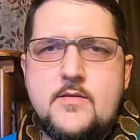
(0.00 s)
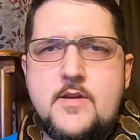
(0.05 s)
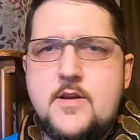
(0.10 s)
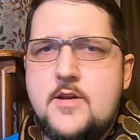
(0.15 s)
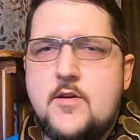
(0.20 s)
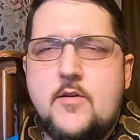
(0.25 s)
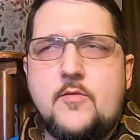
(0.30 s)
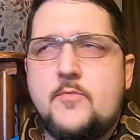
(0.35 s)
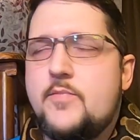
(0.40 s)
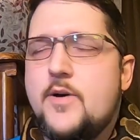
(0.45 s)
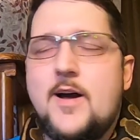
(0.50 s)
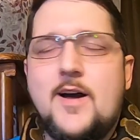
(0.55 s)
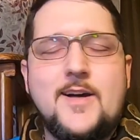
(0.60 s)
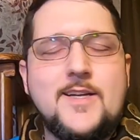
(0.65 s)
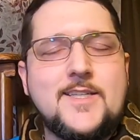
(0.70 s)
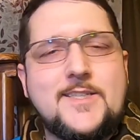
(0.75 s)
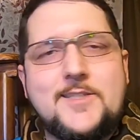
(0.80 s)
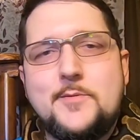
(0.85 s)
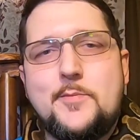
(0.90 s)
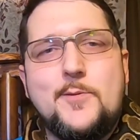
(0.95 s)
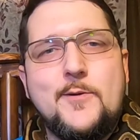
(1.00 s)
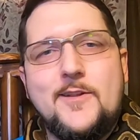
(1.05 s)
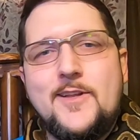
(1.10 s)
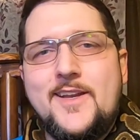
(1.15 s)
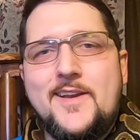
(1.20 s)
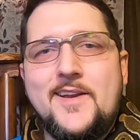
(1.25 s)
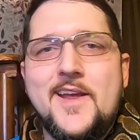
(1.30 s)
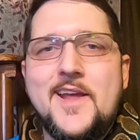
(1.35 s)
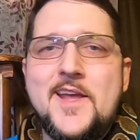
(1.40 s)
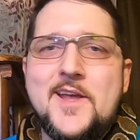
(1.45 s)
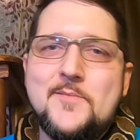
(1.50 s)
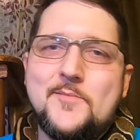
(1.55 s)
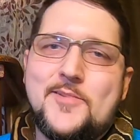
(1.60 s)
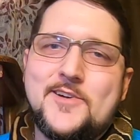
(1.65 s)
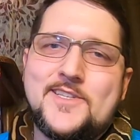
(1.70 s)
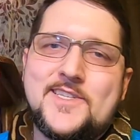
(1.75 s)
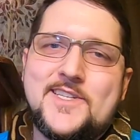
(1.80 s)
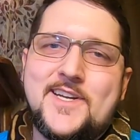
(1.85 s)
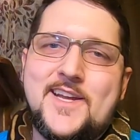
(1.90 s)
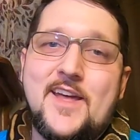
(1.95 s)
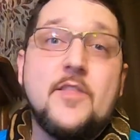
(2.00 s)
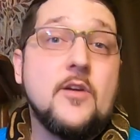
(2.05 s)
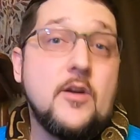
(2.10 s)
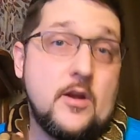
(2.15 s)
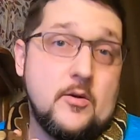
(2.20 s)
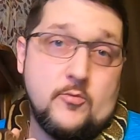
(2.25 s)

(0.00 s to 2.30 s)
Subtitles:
you know, possibly put together,